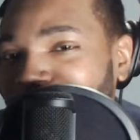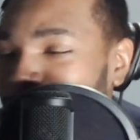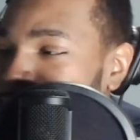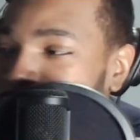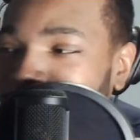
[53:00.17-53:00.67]
We
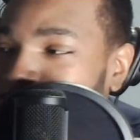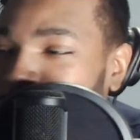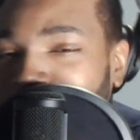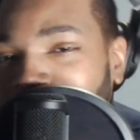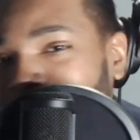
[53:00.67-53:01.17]
love
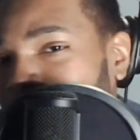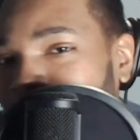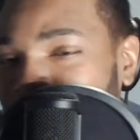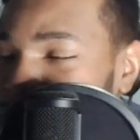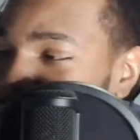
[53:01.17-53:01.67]
our
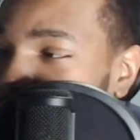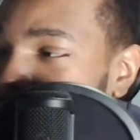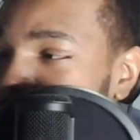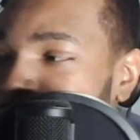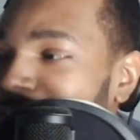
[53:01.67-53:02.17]
international travelers.